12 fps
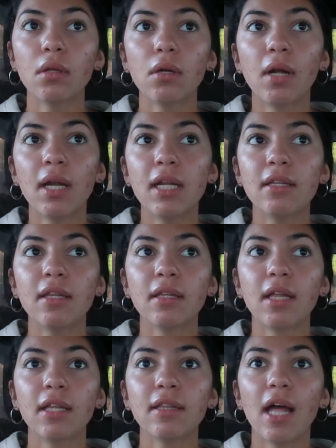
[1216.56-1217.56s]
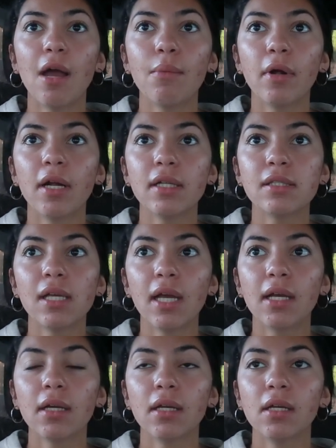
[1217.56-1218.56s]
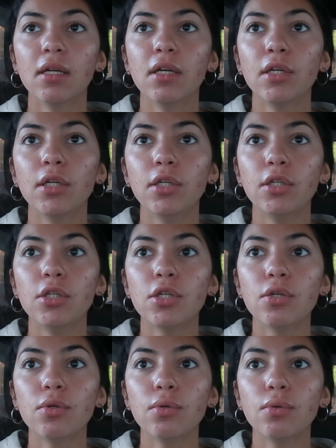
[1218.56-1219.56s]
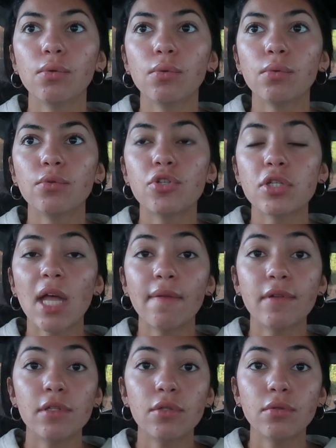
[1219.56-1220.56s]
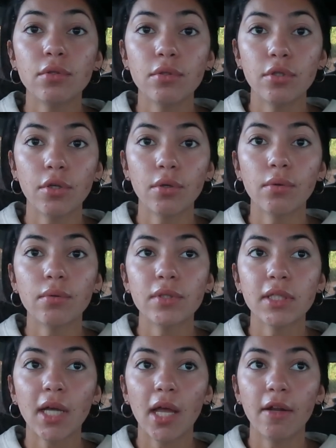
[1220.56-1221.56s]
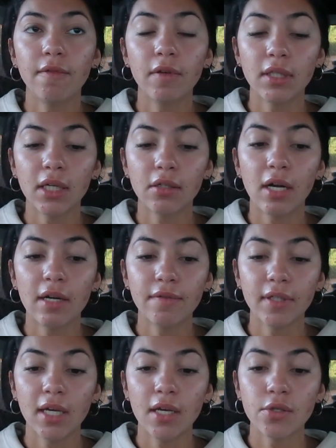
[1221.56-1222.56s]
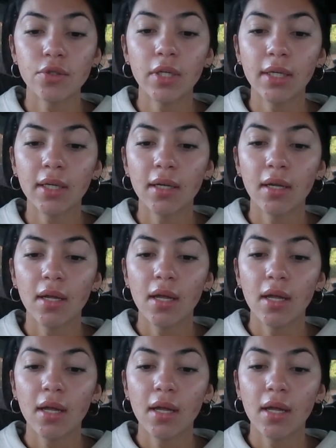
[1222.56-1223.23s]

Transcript: or anything like that where it's like you just have to do to do to kind of feel that gratification,